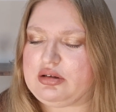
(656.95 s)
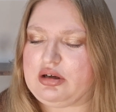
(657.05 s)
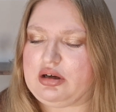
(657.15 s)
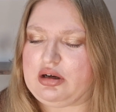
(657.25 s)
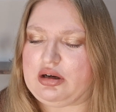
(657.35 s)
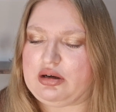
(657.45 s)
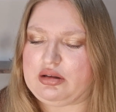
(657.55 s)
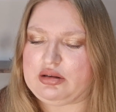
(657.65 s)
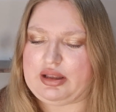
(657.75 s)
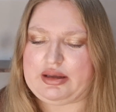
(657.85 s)

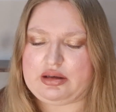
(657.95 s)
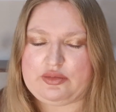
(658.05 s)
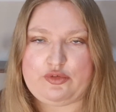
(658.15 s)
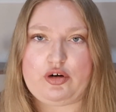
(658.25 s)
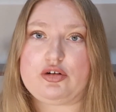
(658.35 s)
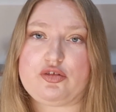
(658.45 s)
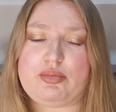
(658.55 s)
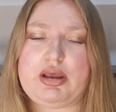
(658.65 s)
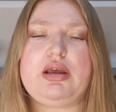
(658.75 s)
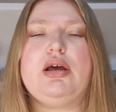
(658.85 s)
like in front of
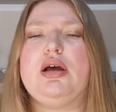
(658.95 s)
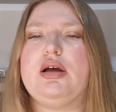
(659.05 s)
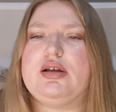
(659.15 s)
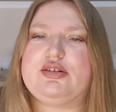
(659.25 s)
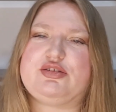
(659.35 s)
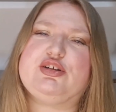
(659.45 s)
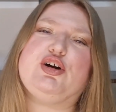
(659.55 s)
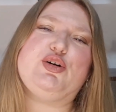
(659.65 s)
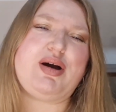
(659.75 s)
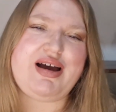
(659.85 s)
me, so